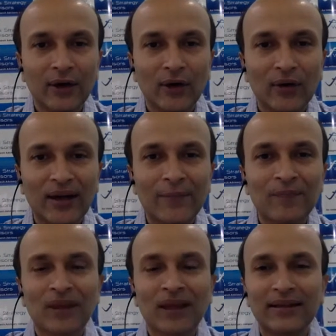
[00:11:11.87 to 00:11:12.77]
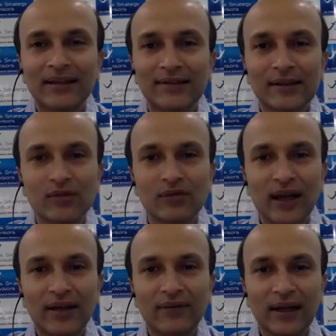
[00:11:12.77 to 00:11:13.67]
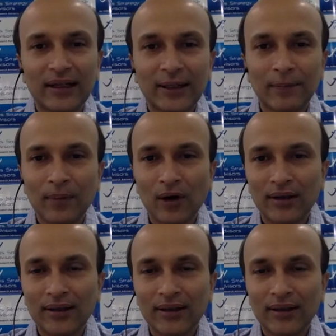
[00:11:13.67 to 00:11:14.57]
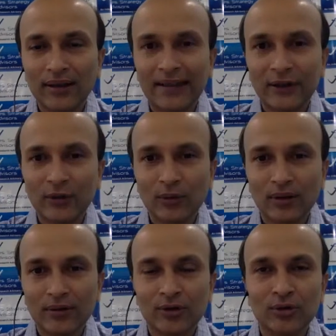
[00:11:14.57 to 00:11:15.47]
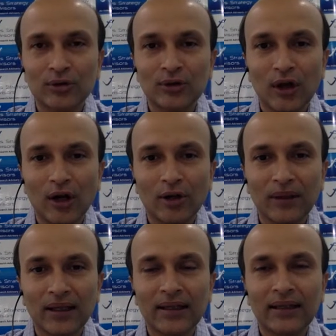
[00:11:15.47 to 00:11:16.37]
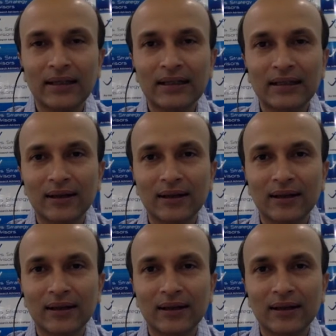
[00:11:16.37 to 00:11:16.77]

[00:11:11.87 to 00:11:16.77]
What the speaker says: Okay, this is very important, and you should not be